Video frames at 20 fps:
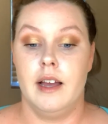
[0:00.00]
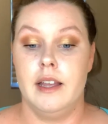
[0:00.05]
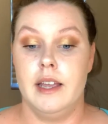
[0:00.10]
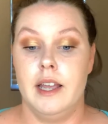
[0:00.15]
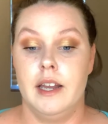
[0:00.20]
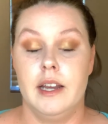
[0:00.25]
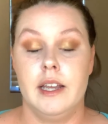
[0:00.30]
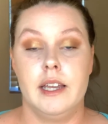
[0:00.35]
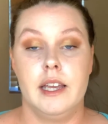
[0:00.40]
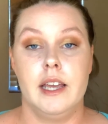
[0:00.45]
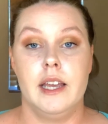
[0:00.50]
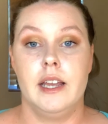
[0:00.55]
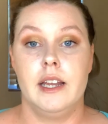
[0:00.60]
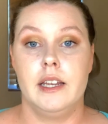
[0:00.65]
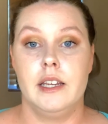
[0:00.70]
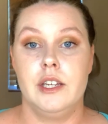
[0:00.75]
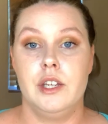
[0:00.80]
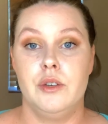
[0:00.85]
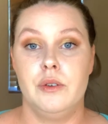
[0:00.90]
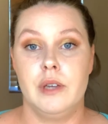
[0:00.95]
And
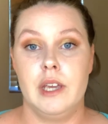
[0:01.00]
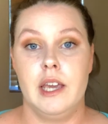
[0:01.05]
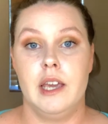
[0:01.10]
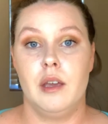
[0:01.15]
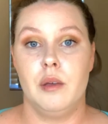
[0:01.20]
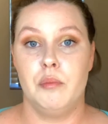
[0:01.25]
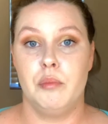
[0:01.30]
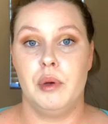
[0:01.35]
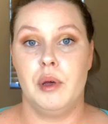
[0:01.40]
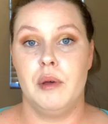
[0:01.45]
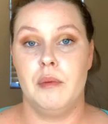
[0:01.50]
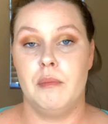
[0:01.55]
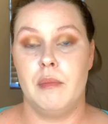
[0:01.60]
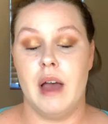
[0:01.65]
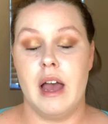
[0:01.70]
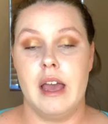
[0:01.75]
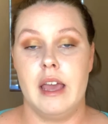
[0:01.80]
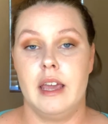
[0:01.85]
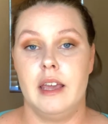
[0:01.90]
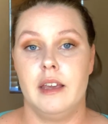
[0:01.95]
again, you can't put
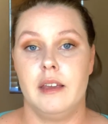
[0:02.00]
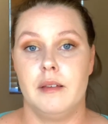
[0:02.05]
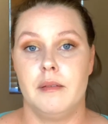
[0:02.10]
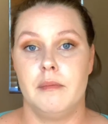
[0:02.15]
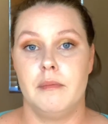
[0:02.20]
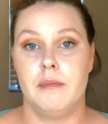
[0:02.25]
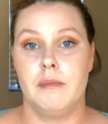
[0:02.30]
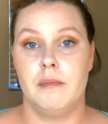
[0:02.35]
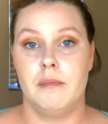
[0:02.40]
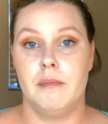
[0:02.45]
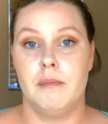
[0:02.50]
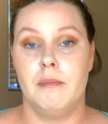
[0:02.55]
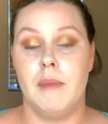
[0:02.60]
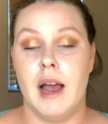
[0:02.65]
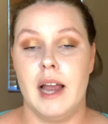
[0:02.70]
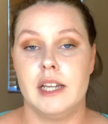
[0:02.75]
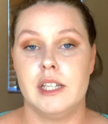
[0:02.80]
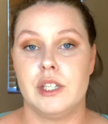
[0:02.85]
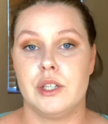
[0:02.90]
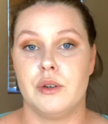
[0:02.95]

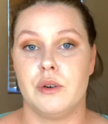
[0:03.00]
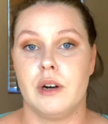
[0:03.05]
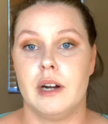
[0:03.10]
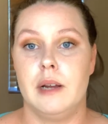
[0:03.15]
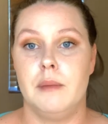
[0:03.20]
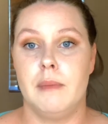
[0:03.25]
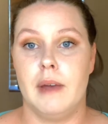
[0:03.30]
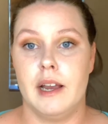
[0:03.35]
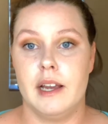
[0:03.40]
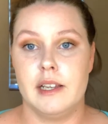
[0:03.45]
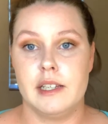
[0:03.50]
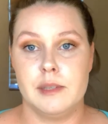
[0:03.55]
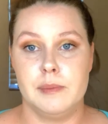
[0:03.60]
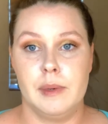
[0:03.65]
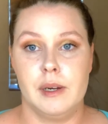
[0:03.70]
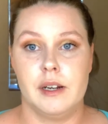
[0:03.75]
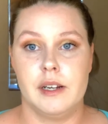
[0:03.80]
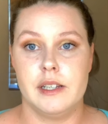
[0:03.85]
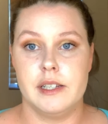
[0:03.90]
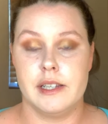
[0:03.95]
my story, my
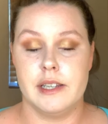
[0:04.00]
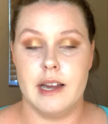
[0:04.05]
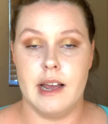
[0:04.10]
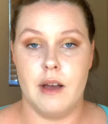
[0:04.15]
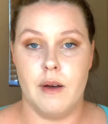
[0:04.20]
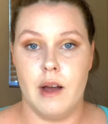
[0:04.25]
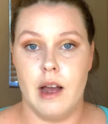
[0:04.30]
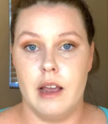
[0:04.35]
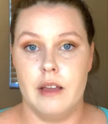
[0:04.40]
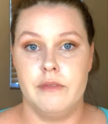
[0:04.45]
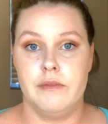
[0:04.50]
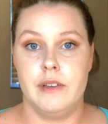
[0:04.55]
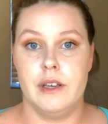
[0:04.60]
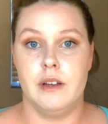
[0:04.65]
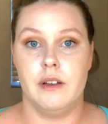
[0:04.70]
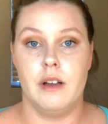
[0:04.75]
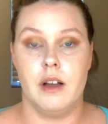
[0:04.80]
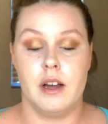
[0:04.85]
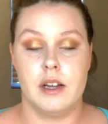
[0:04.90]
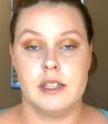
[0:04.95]
experience, and how I
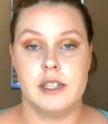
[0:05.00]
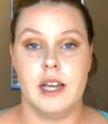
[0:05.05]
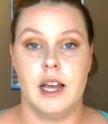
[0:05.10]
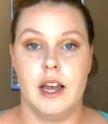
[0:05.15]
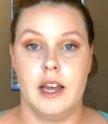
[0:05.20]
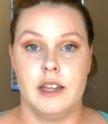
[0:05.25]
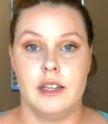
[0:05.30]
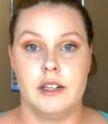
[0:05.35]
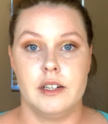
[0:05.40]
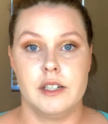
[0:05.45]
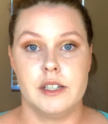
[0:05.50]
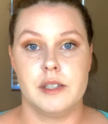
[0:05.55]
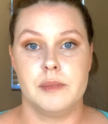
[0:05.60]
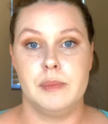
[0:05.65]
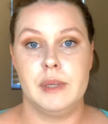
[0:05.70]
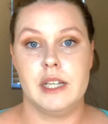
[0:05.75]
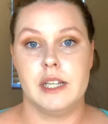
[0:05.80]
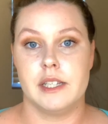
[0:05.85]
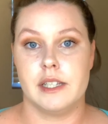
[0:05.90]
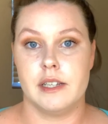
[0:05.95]
feel onto others,
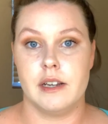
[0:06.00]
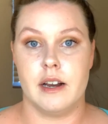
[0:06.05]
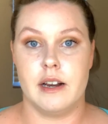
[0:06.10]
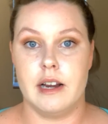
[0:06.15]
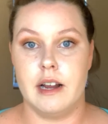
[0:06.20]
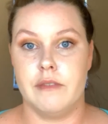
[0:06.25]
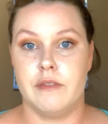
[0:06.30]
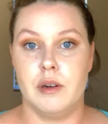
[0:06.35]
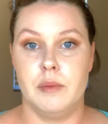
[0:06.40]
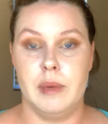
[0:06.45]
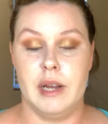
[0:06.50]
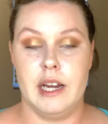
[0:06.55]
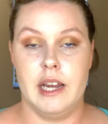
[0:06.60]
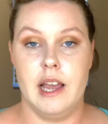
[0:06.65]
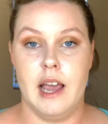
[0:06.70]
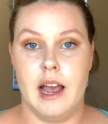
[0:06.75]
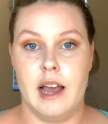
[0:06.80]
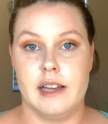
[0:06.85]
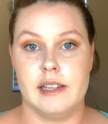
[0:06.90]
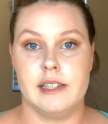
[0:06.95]
because not everybody
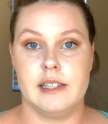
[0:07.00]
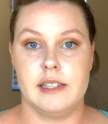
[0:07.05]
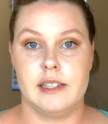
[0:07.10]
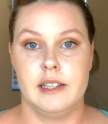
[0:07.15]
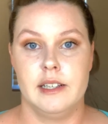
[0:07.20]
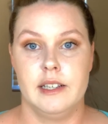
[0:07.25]
has